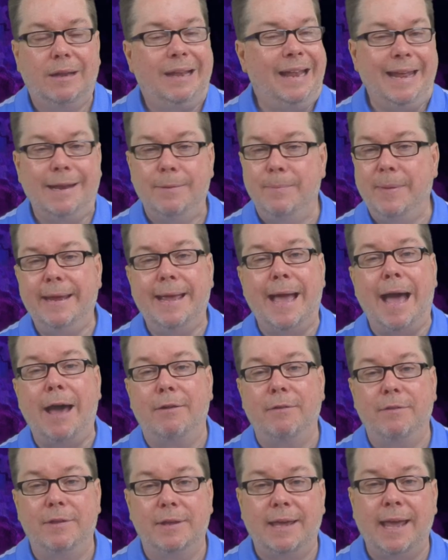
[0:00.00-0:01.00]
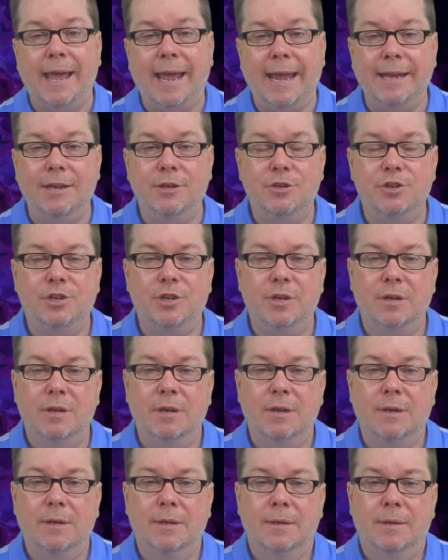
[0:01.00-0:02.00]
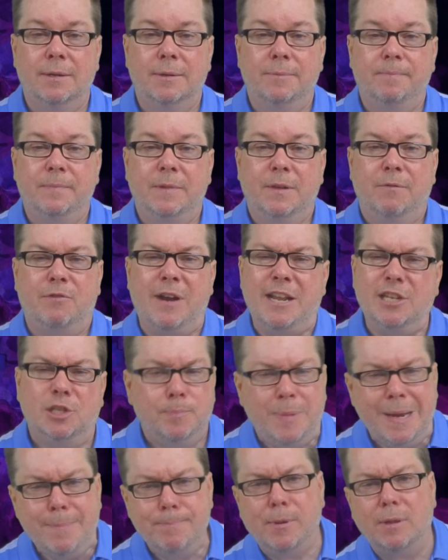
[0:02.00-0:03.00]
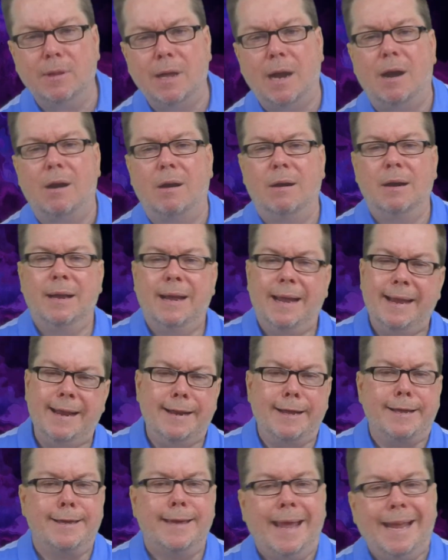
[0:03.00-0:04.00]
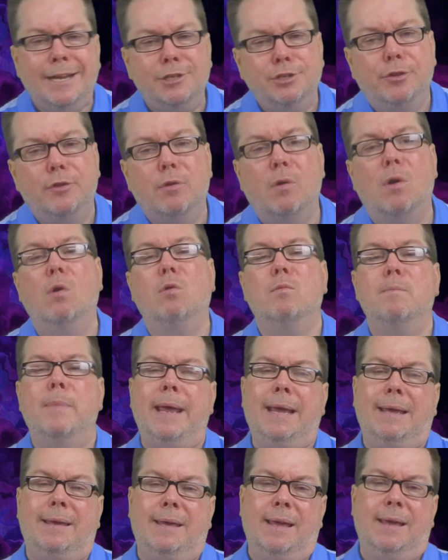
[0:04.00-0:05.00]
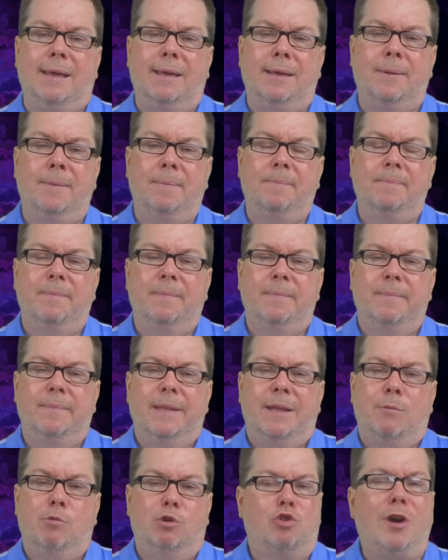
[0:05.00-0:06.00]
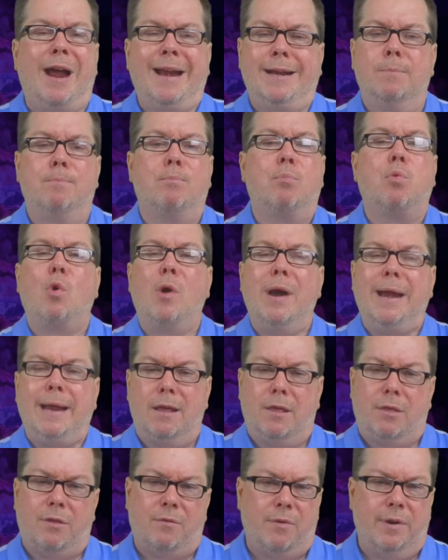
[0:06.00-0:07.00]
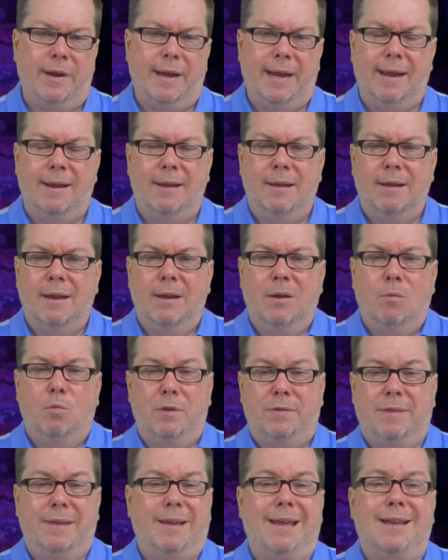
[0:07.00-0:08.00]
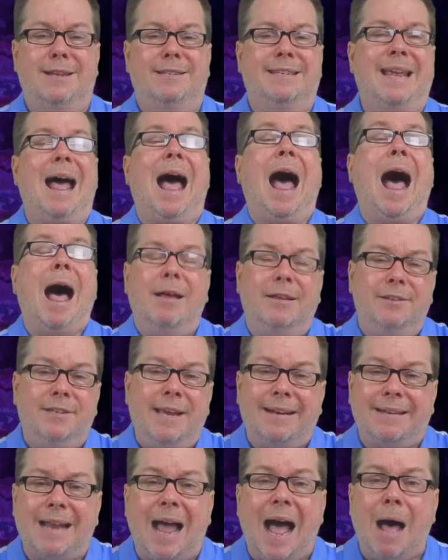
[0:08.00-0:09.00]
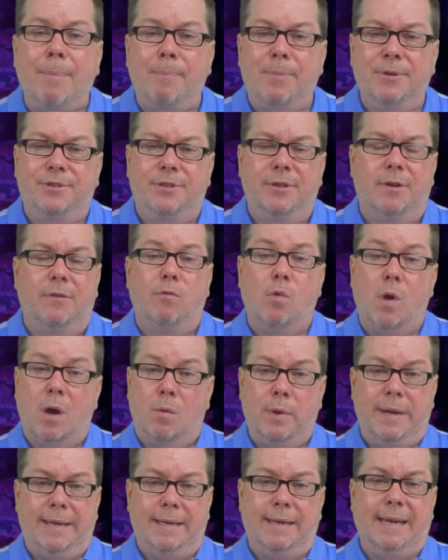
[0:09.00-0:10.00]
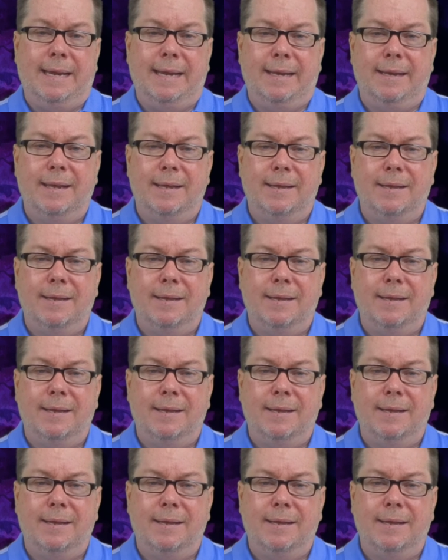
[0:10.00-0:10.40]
Let me out of the cage. Friends, people are in a cage of their own making. We're trying to break free with the exact, exact opposite of what we need.